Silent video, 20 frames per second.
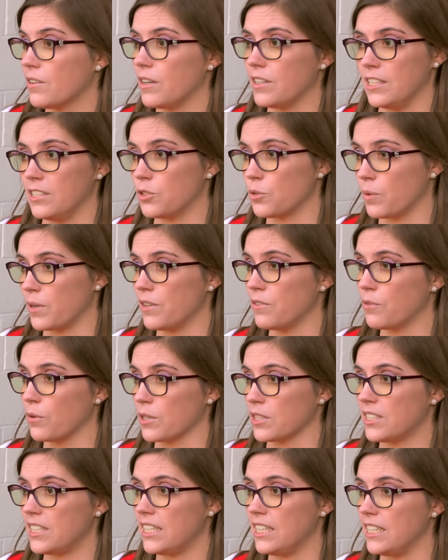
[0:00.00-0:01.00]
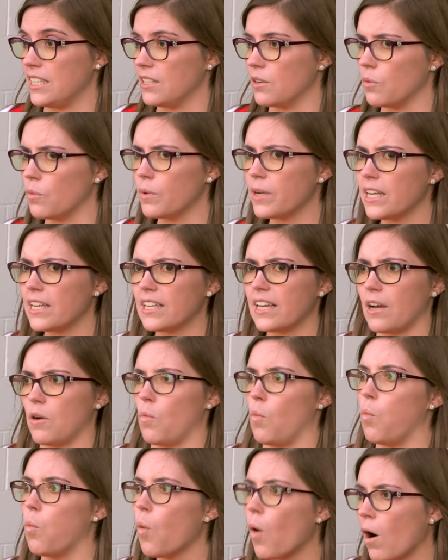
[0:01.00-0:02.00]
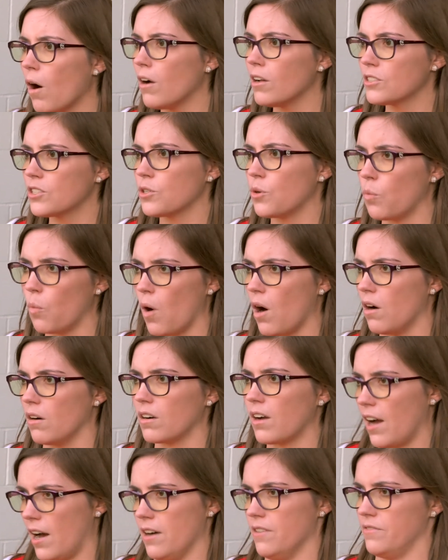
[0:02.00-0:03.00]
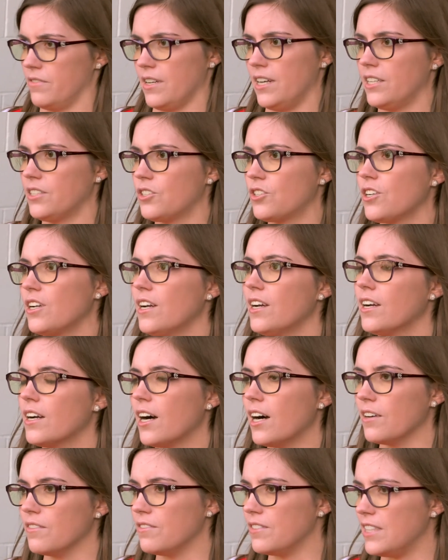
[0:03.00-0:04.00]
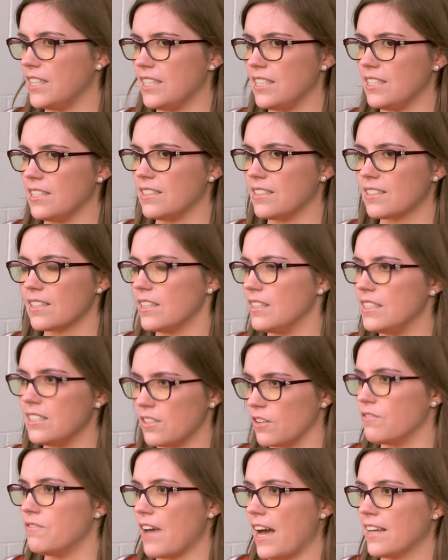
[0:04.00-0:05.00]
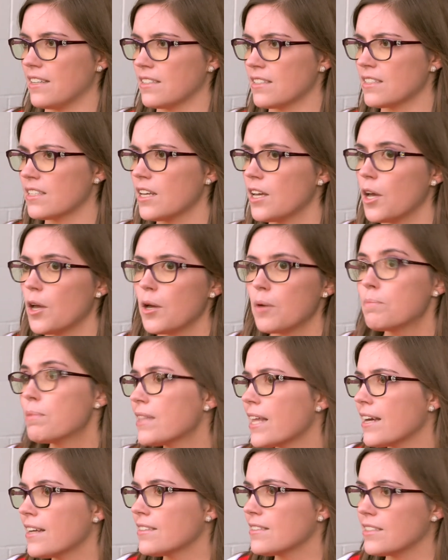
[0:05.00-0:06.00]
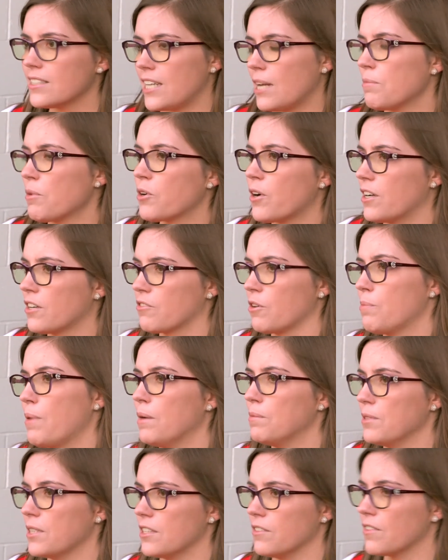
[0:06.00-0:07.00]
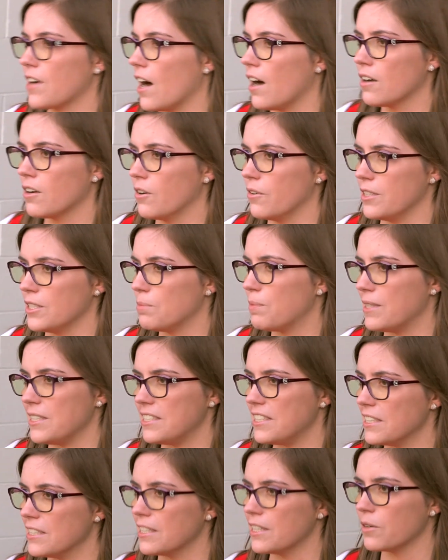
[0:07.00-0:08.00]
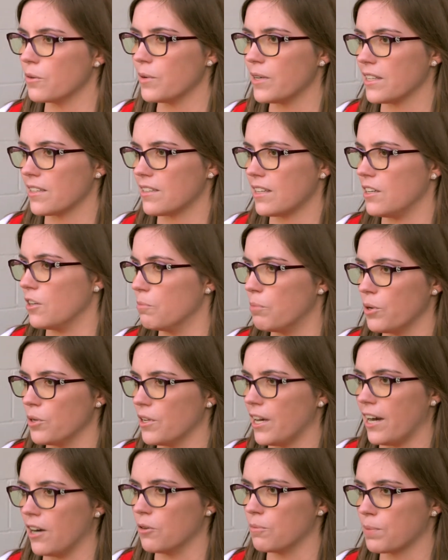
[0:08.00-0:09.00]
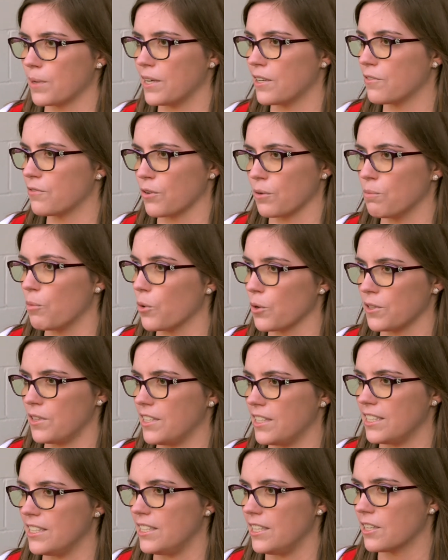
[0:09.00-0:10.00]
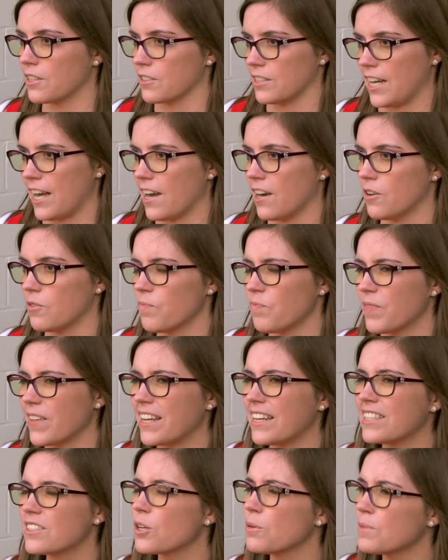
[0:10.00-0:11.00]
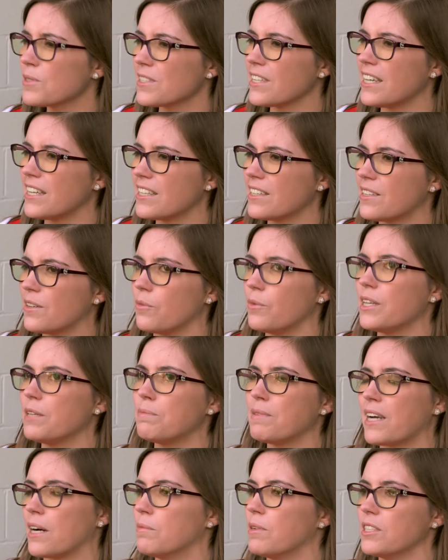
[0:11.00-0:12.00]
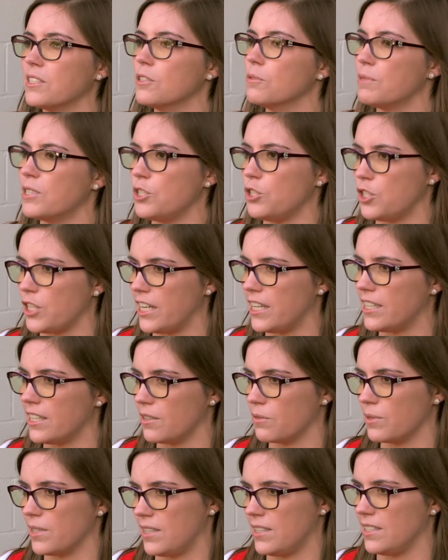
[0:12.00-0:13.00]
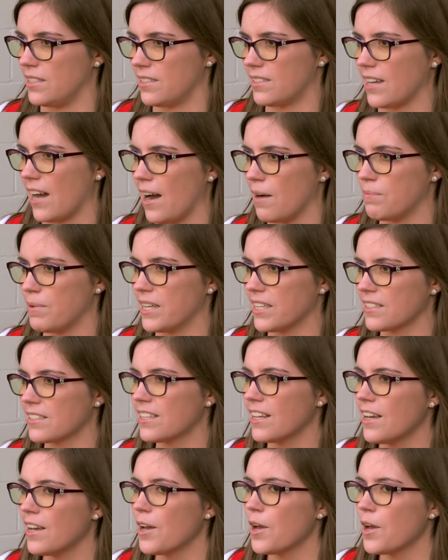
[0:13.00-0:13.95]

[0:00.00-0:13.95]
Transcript: in 2014, we get wall-to-wall coverage of these events. But then the Democratic Republic of Congo has been dealing with an Ebola outbreak for more than a year now. And it's almost like we become a little bit jaded with these topics.